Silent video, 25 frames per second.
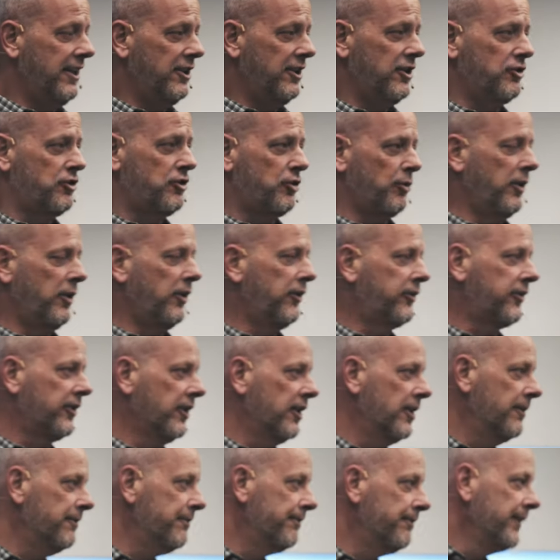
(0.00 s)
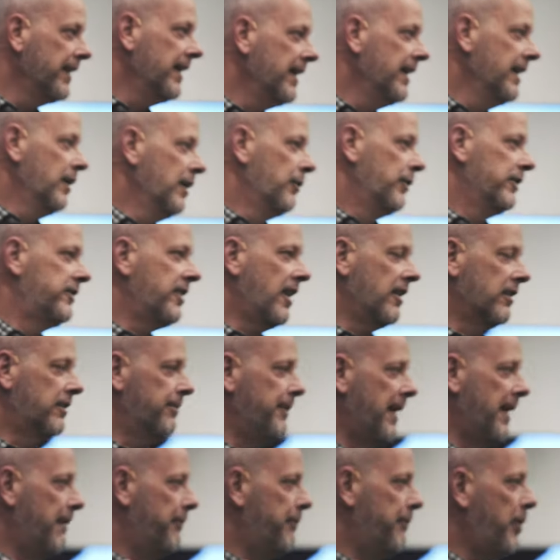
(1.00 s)
into Jerusalem. We talked
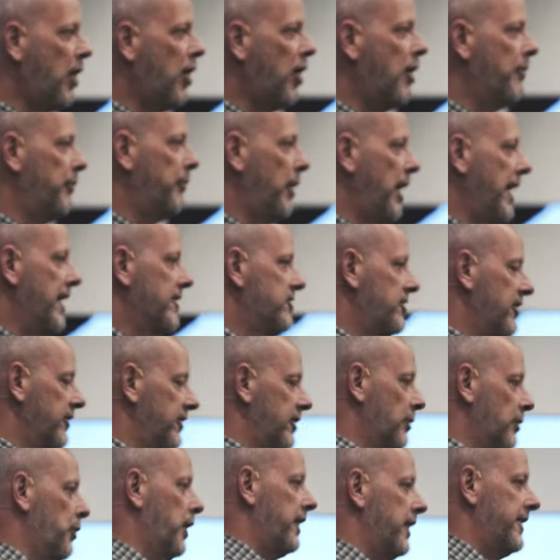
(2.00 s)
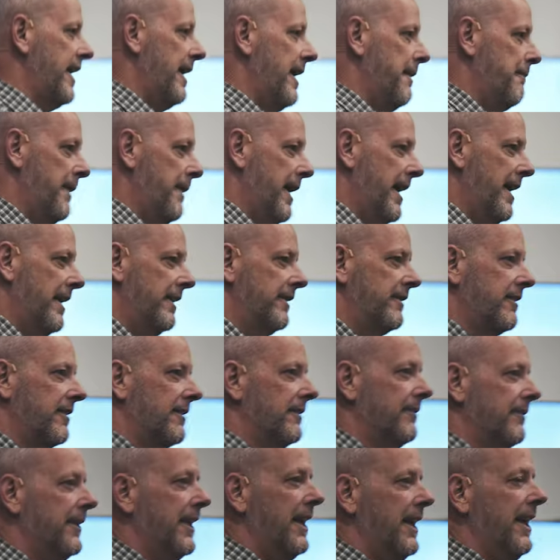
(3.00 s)
about palm branches and what that meant.
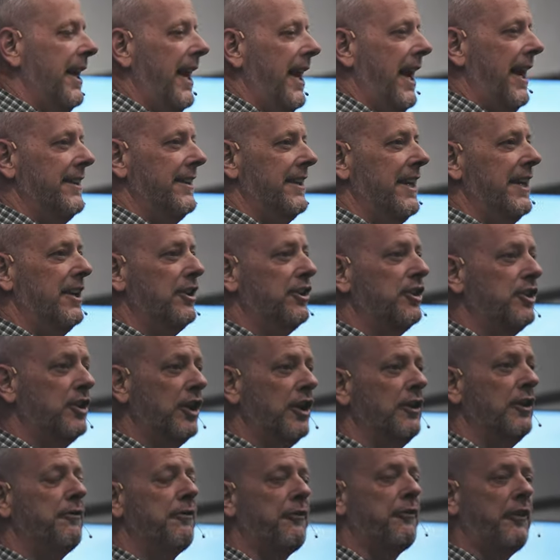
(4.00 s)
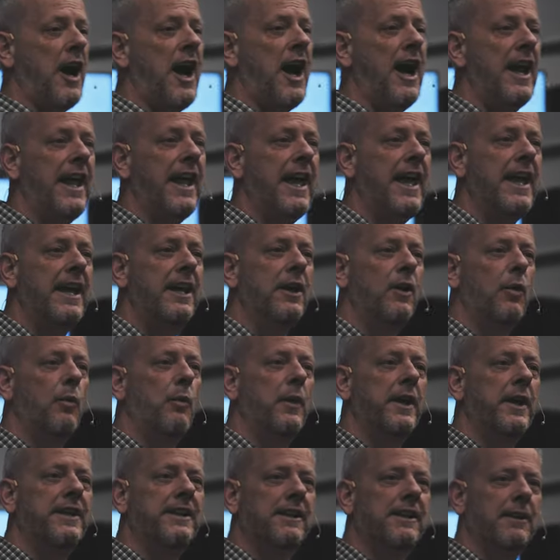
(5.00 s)
And then Good Friday,
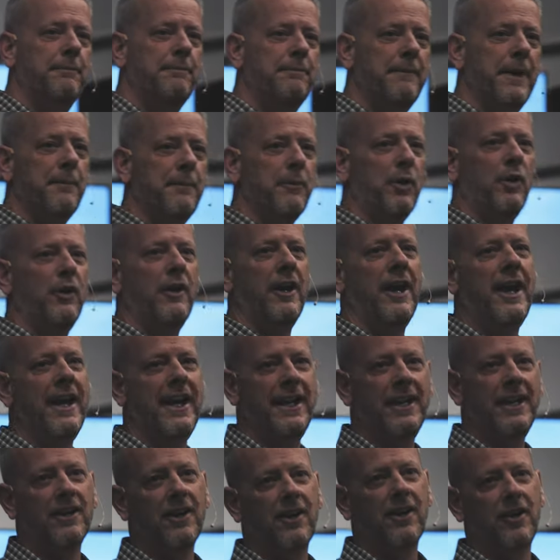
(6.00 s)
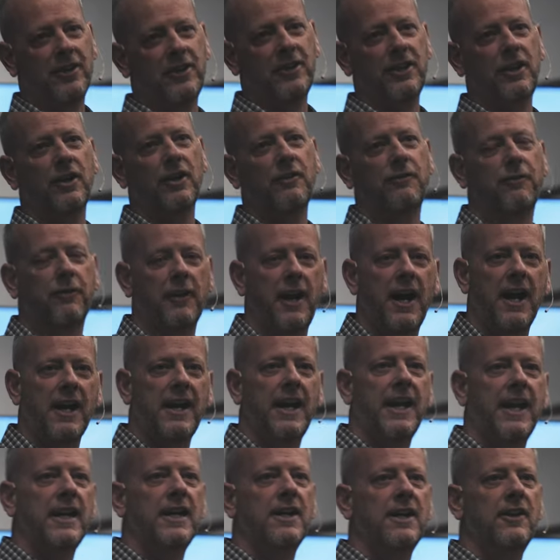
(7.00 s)
we commemorate on Good
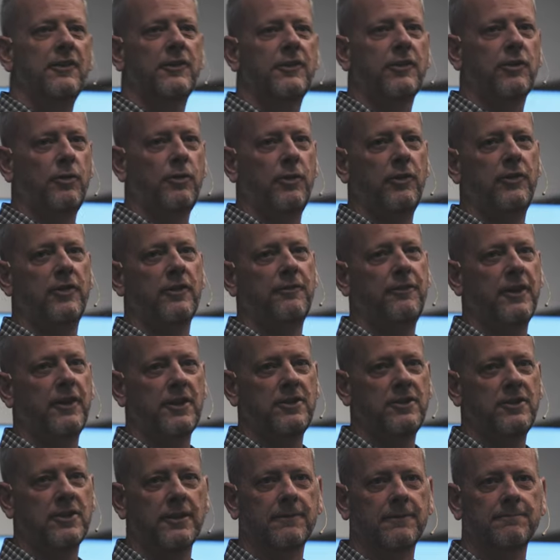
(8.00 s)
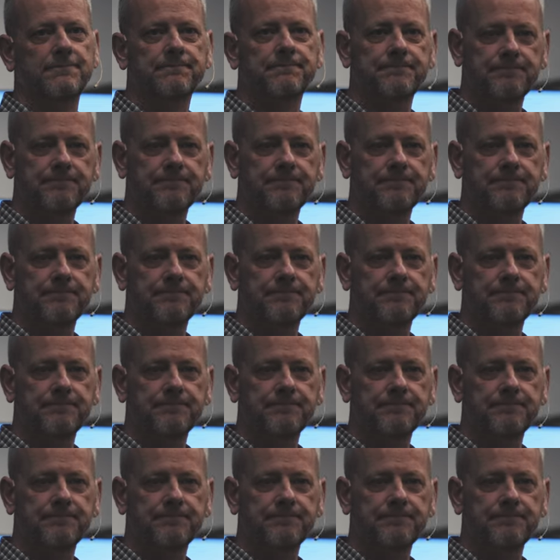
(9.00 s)
Friday his crucifixion.